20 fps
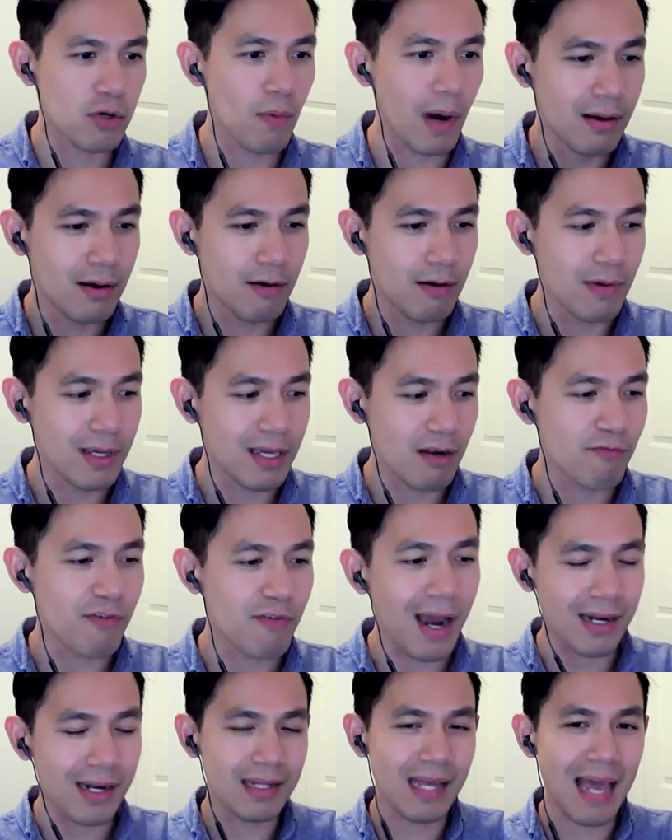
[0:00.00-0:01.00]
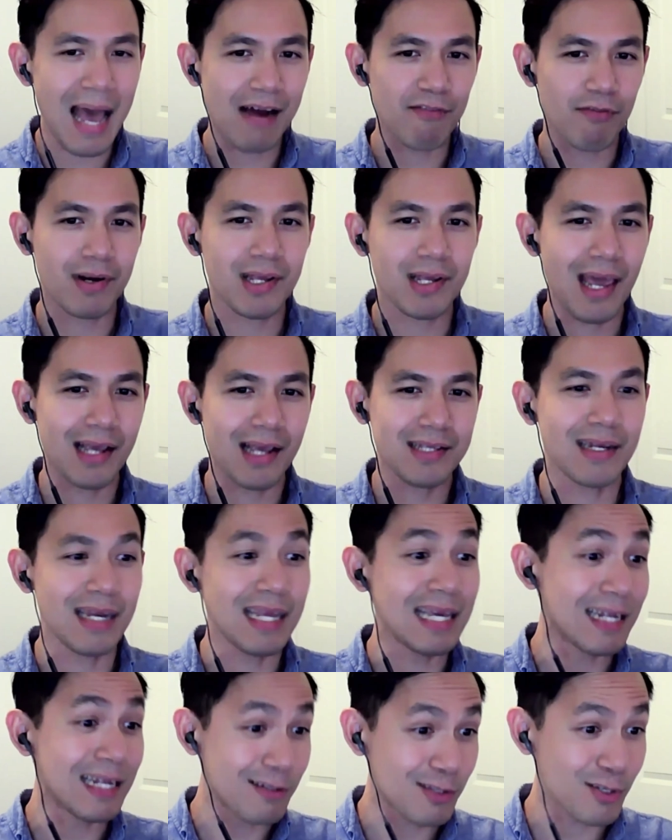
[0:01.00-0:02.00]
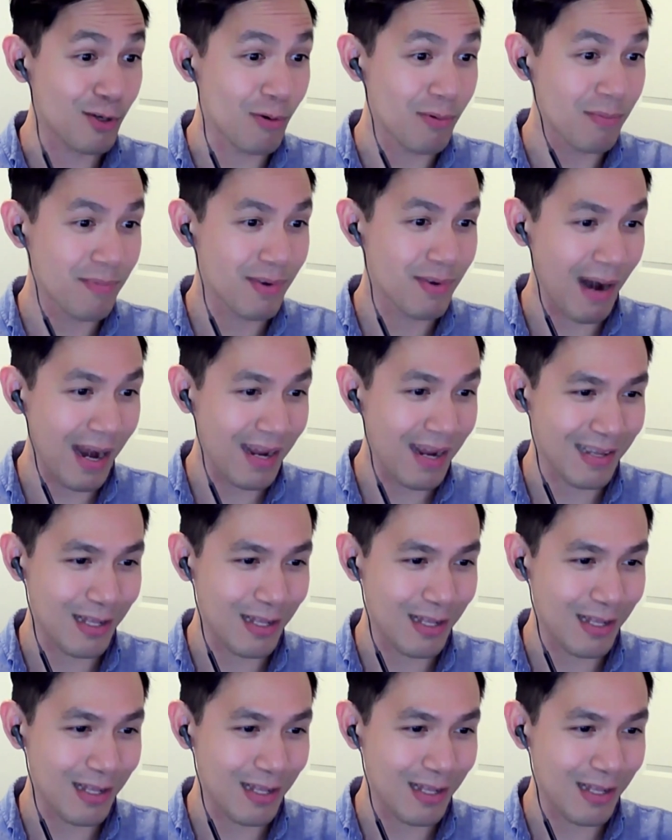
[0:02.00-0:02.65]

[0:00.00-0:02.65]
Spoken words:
where we can finally have our cakes and eat it too, right?